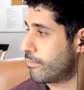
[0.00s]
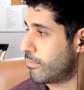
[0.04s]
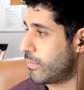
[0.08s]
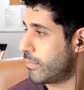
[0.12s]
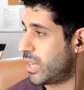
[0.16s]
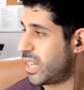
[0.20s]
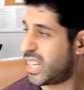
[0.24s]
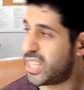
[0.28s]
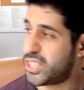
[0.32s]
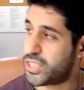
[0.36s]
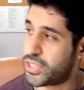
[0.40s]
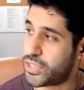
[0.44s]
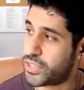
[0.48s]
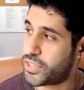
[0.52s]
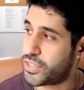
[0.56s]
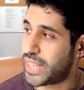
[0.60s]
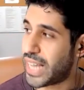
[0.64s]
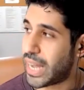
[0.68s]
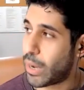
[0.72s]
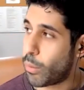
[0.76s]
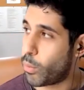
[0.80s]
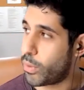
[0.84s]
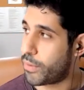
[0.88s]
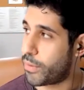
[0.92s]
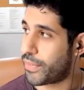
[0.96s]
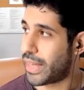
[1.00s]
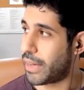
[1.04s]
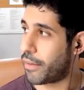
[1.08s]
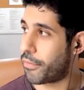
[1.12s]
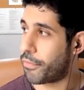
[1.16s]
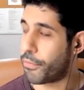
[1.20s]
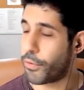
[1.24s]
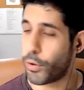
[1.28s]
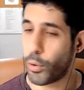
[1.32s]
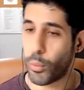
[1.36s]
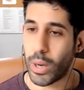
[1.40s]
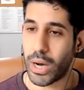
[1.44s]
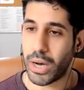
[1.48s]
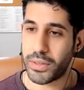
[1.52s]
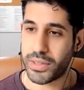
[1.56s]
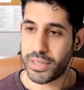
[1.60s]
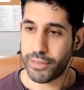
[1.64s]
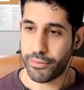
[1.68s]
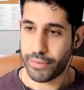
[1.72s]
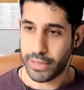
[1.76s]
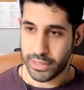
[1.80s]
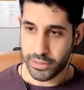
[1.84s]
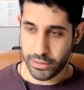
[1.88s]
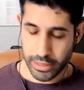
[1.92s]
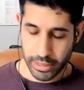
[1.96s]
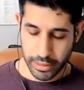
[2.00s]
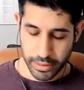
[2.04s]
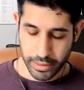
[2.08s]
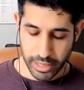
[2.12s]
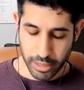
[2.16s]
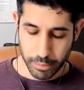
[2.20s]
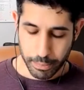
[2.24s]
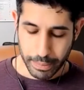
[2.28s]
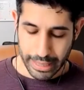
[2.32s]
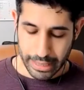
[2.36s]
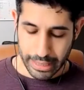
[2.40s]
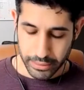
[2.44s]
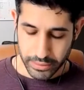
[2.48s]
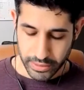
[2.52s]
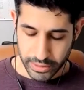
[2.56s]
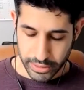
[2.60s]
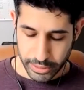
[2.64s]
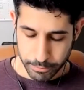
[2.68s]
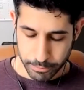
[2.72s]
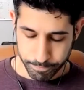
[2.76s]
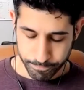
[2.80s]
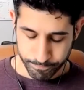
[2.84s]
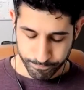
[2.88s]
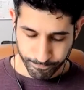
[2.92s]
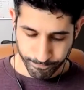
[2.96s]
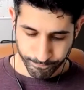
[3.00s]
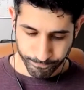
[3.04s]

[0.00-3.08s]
And I just sat with that for a while, didn't really do anything about it.